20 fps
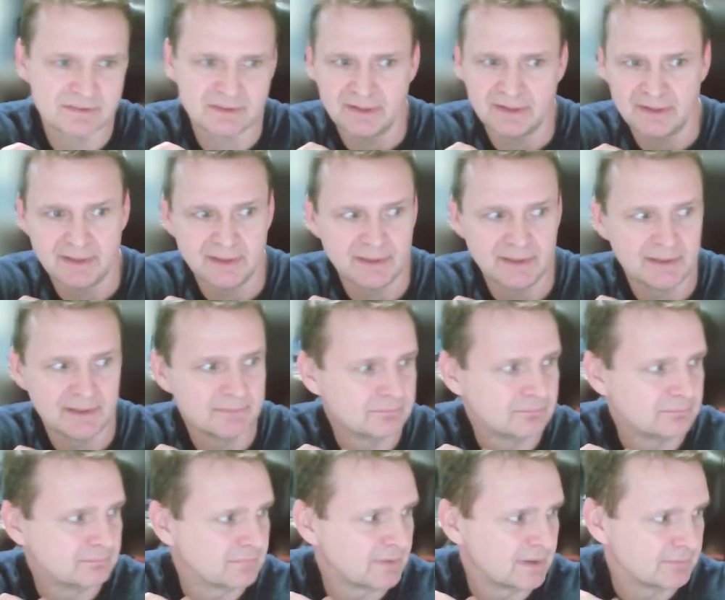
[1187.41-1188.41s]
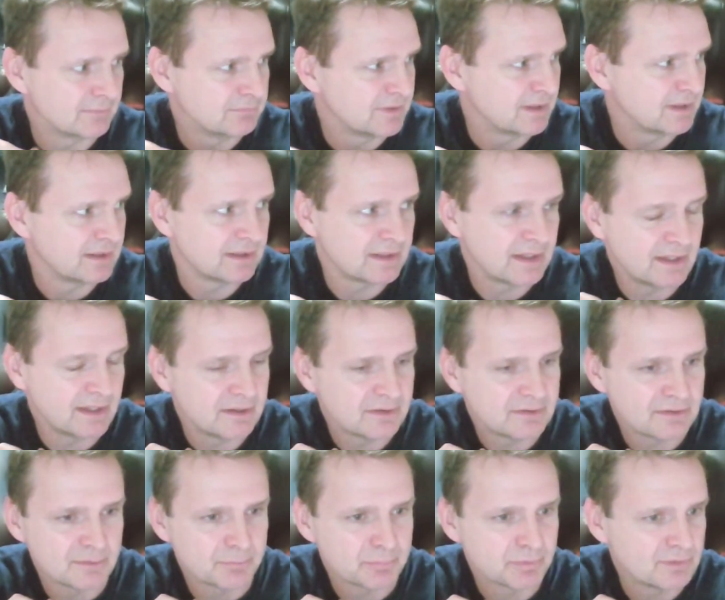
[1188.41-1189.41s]
I'm I'm dedicated to
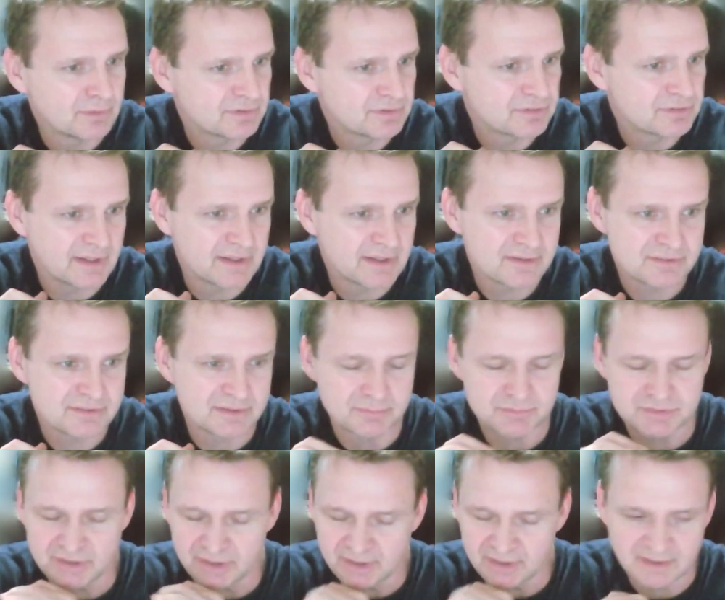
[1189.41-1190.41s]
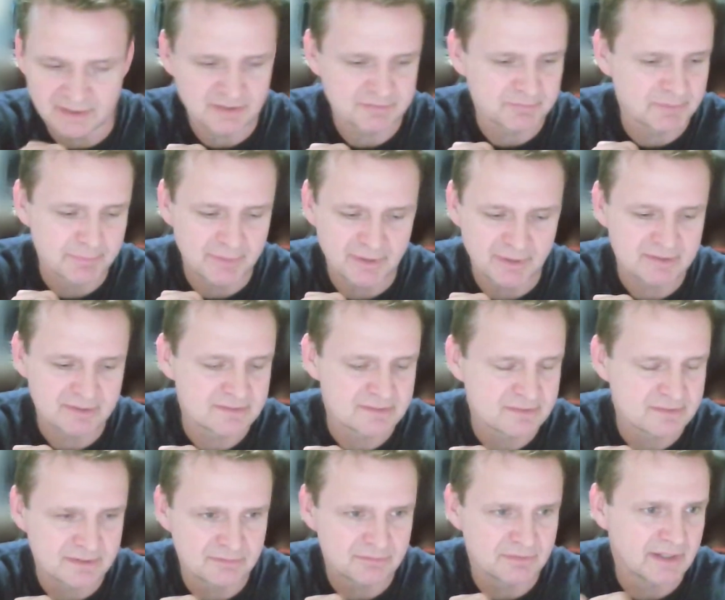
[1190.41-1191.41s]
the process. I'm checking off my boxes
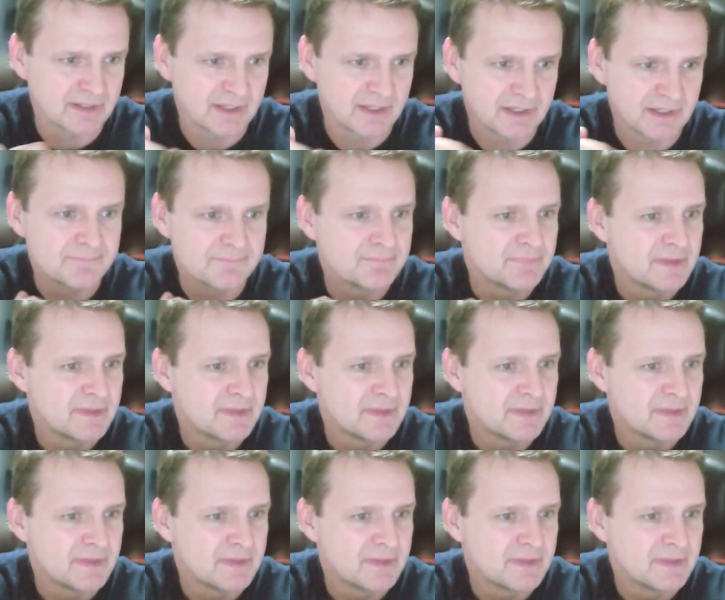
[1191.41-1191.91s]
every day.